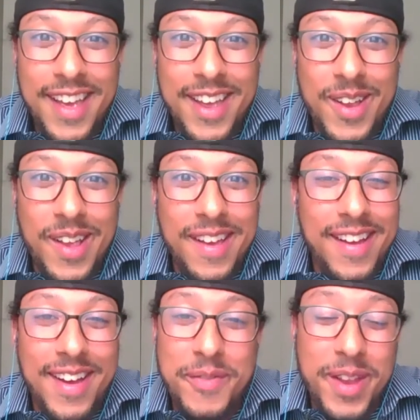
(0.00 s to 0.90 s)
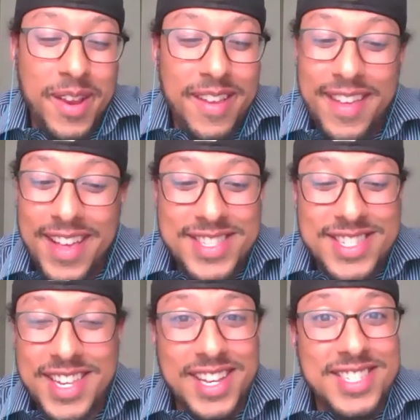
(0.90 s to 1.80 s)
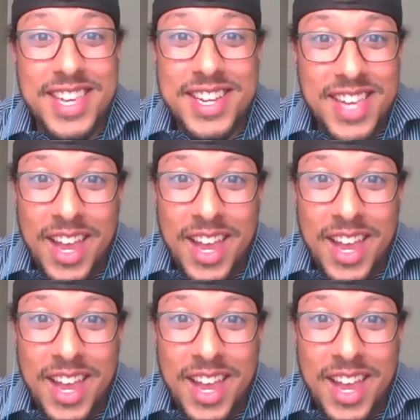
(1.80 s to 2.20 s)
I mean, it's 6'6